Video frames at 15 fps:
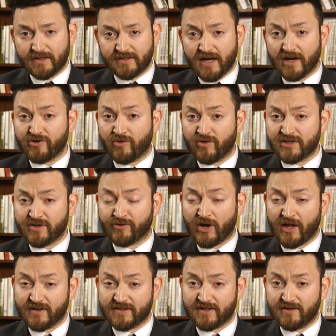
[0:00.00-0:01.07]
Doctor Christopher
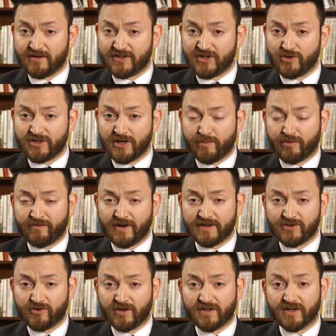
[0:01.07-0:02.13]
Ellison, associate
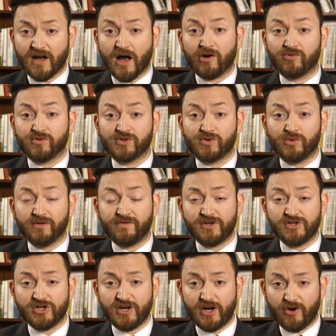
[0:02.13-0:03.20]
professor at the Cockrell School of
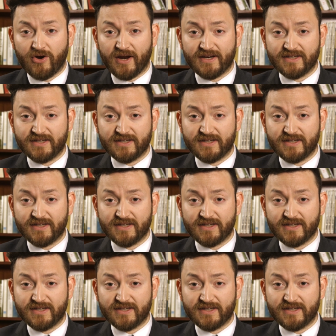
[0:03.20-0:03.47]
Engineering,